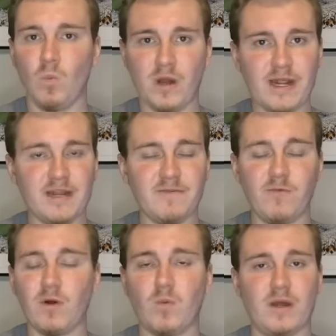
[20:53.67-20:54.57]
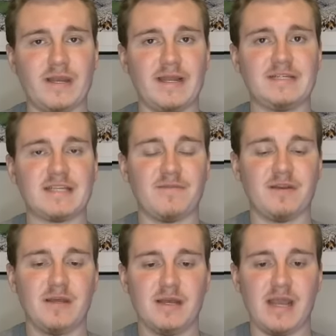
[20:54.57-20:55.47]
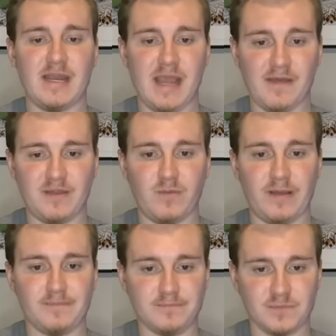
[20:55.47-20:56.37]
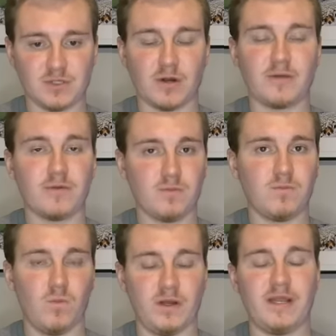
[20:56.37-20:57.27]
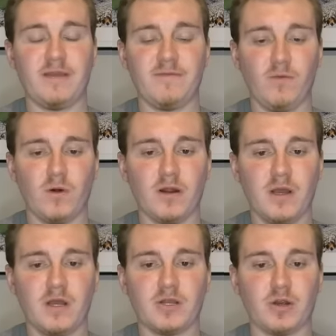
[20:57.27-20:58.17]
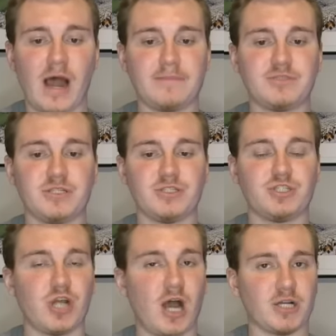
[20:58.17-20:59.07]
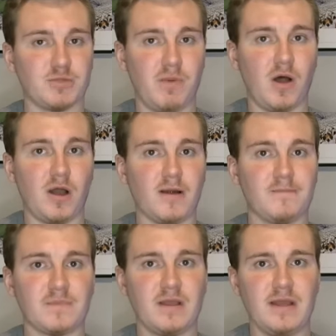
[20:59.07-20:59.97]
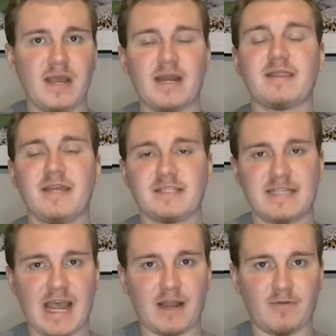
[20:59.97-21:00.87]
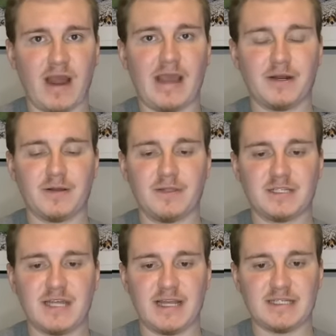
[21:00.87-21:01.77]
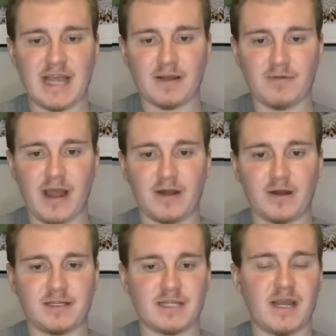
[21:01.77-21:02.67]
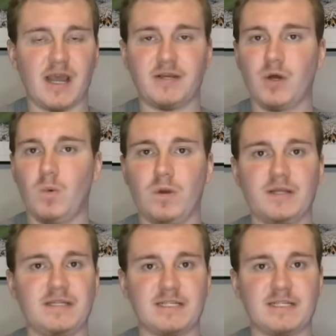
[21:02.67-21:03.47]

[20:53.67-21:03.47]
184, 197, and heavyweight. Starting with 184, your options, Josh Barr. And I think Zack Ryder in this case, Zack Ryder, because I don't want to